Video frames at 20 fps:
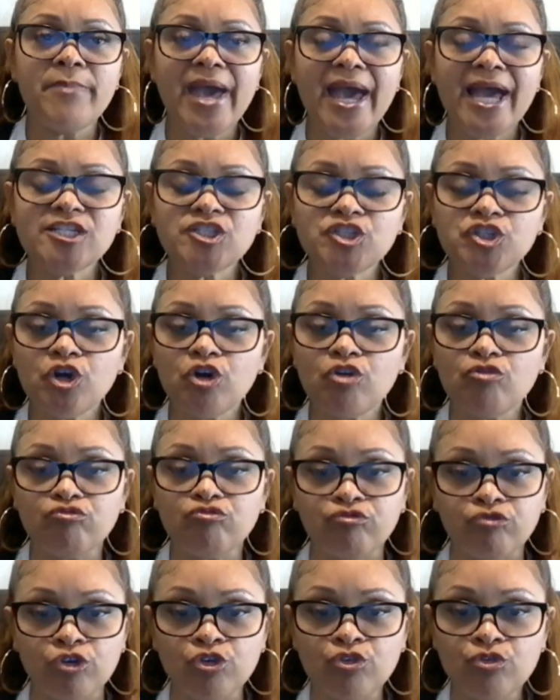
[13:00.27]
right?
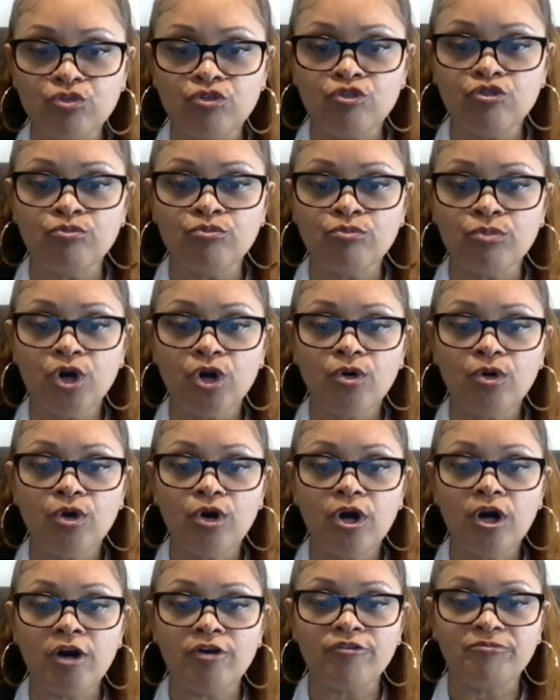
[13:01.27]
Imagine a
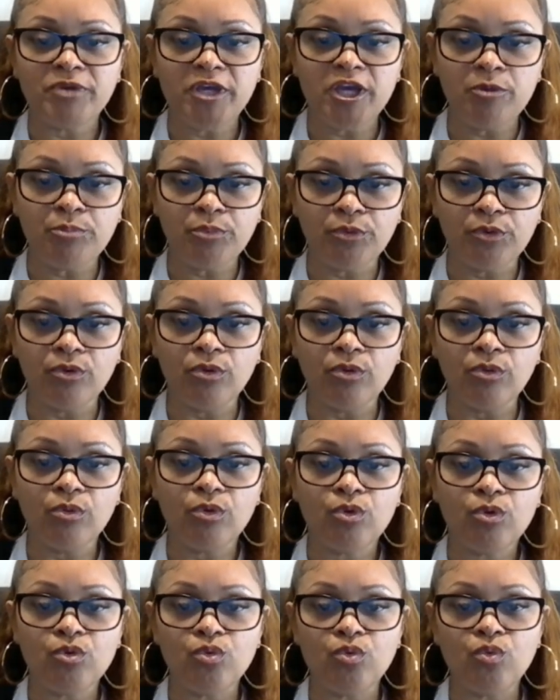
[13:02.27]
room of
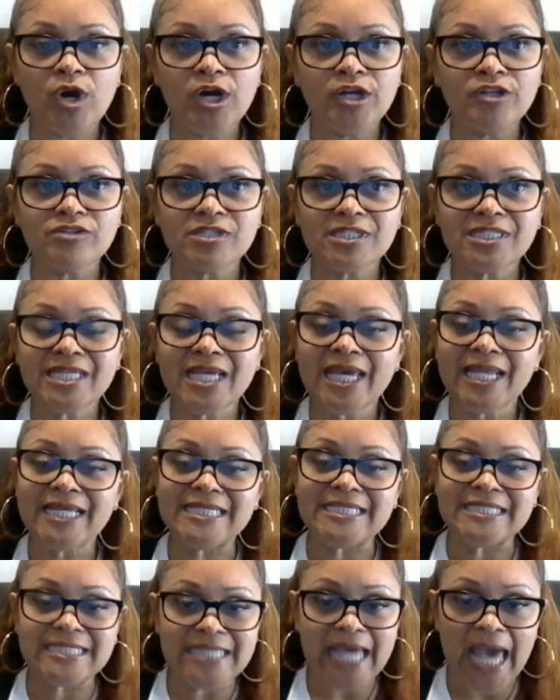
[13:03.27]
people who
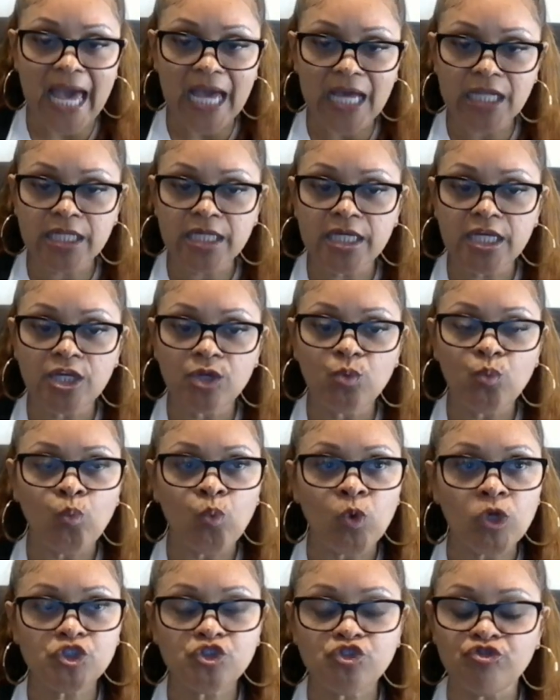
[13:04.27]
understand
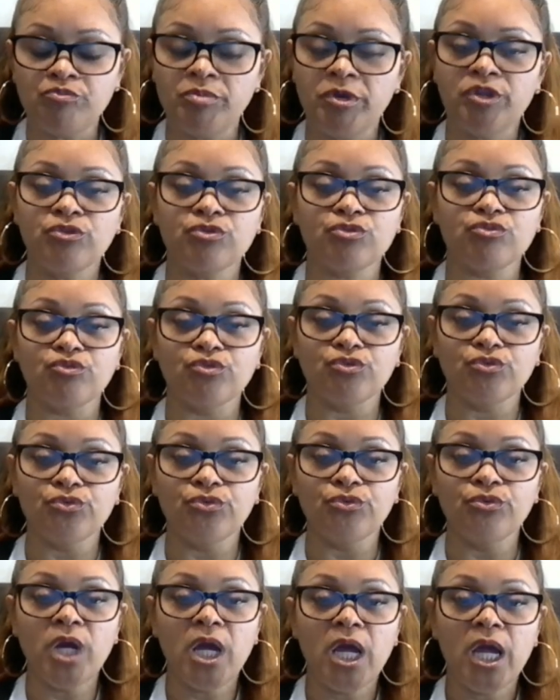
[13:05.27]
exactly what you've been
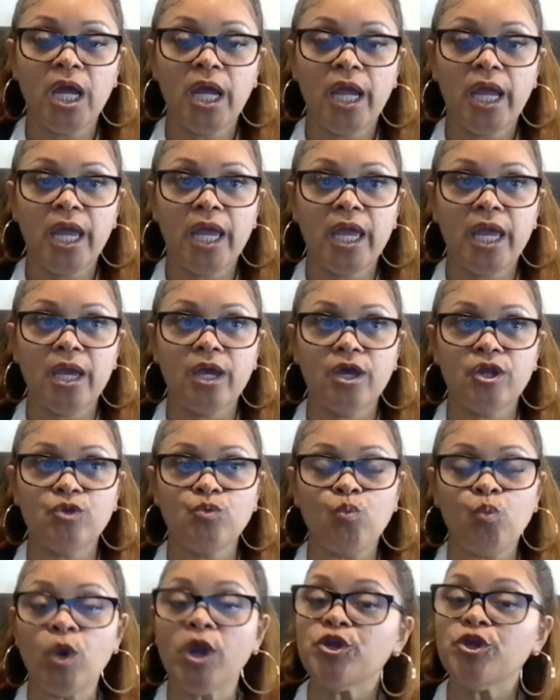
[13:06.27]
through
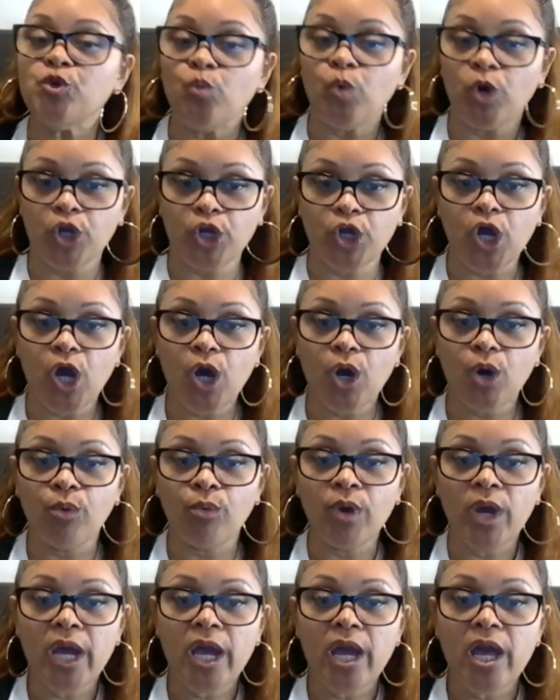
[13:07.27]
and where you want to
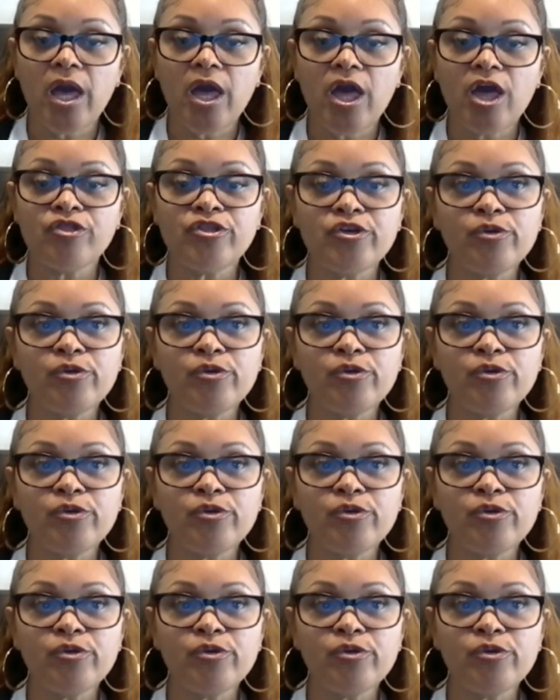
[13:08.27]
go.